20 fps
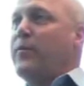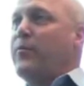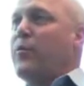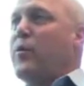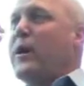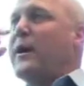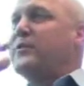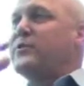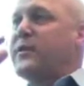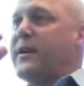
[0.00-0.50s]

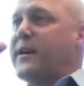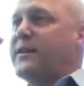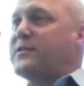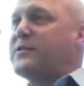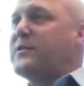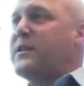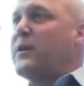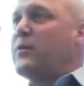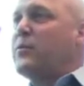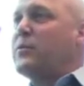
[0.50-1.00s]

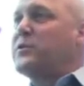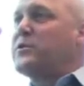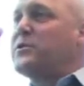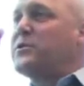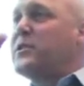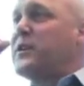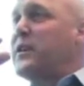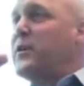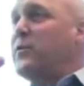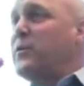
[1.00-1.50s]
projects that was
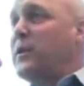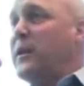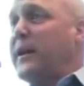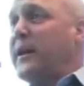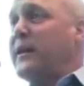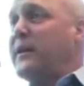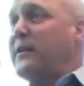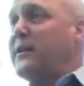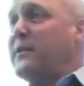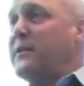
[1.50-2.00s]

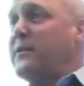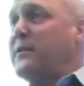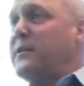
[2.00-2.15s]
city-related,